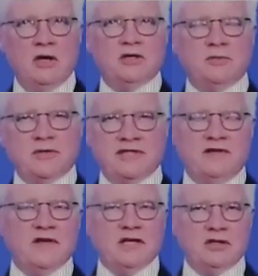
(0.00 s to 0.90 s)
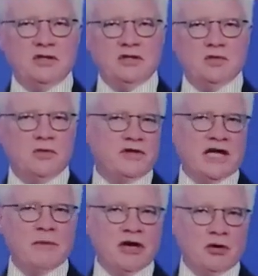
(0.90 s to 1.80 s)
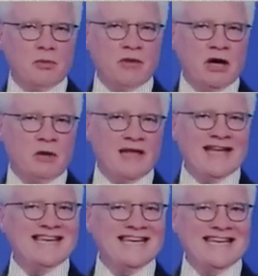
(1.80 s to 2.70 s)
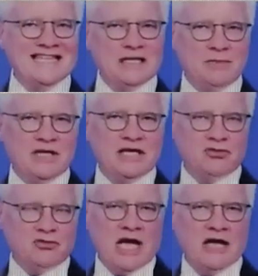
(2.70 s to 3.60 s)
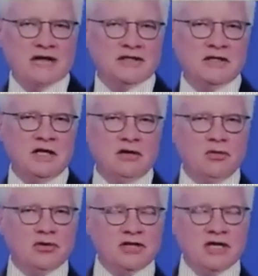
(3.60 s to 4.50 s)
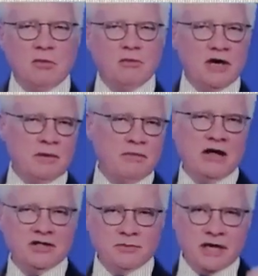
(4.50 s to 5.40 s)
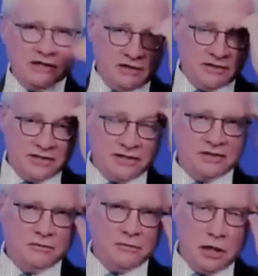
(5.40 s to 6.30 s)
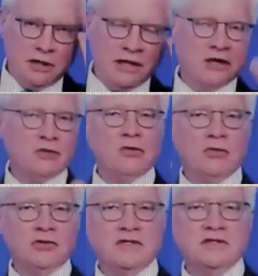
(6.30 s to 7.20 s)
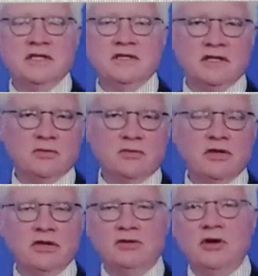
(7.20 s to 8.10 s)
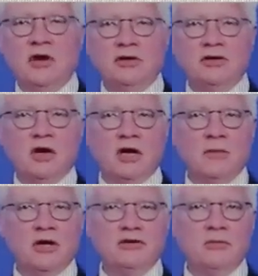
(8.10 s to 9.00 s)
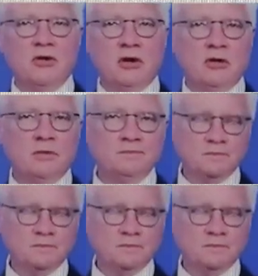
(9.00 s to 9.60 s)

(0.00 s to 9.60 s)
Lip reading: specific issues with the gut microbiome that need to be addressed in order to help bring balance back to the system, unlike Crohn's disease, as we'll hear Dawn talk about tomorrow.